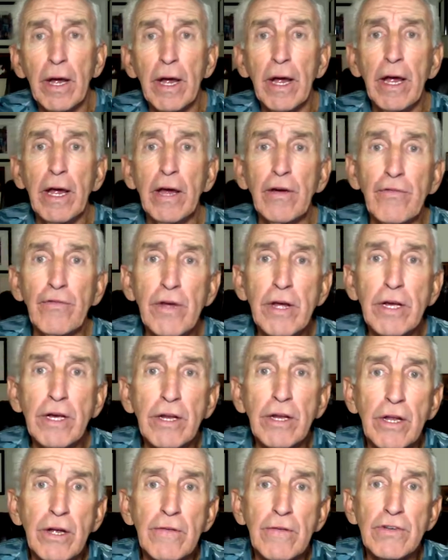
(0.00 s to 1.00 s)
if he
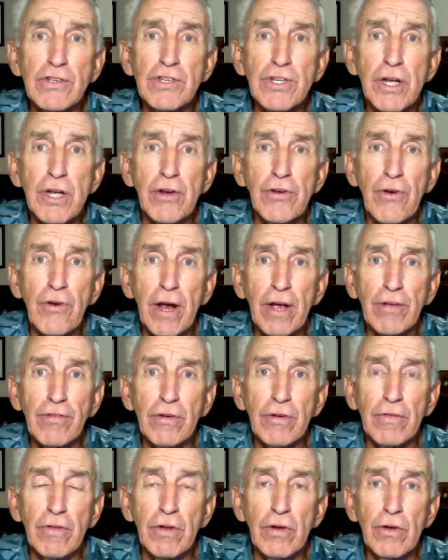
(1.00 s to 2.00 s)
could give us the address
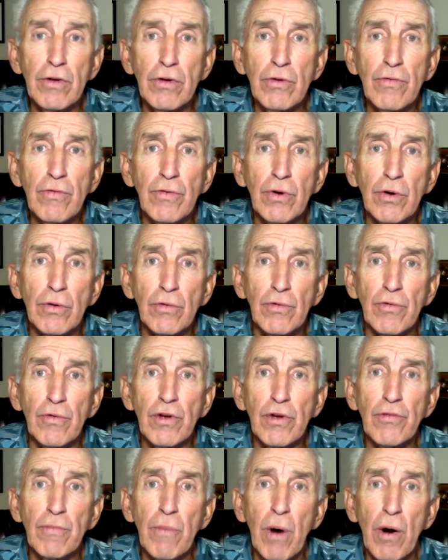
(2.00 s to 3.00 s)
of the new Fulton
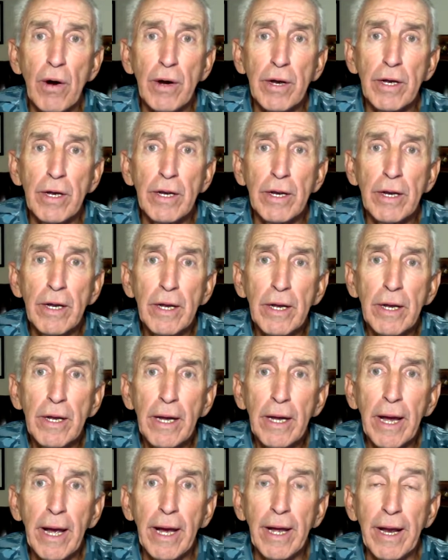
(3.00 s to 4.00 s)
Fish Market,
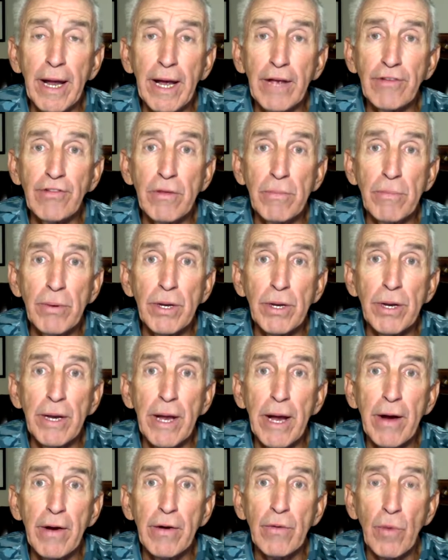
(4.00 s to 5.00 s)
and has he been
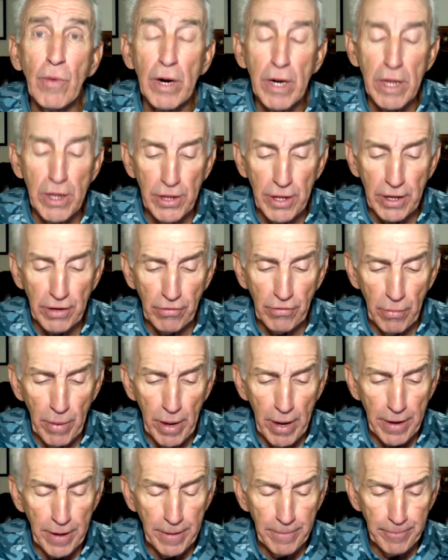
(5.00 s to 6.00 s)
there and what he thinks
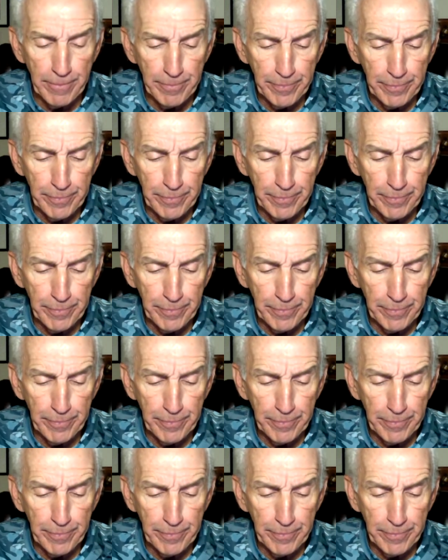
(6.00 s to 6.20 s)
about it.